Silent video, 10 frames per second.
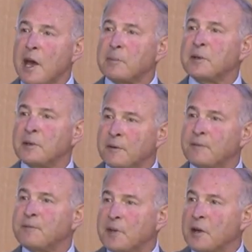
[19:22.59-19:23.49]
happen if
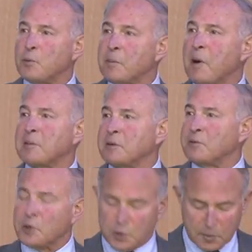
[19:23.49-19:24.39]
that Republican
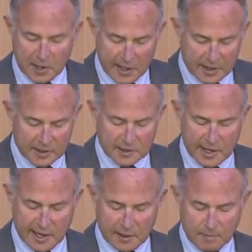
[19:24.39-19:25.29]
virtue began to
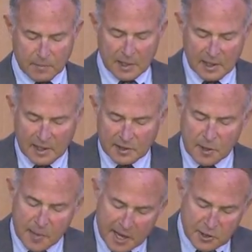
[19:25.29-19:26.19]
lag.
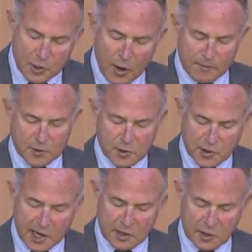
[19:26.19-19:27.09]
Then Madison offers a
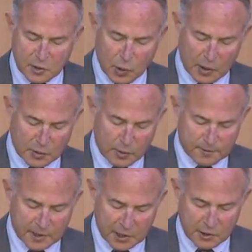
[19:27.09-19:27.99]
second historical
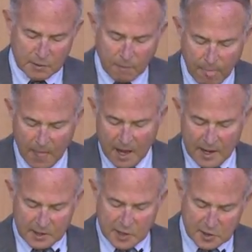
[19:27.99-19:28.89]
reflection.
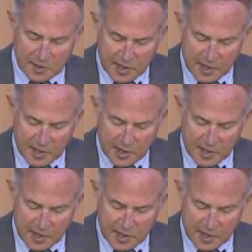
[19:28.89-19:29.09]
It says, the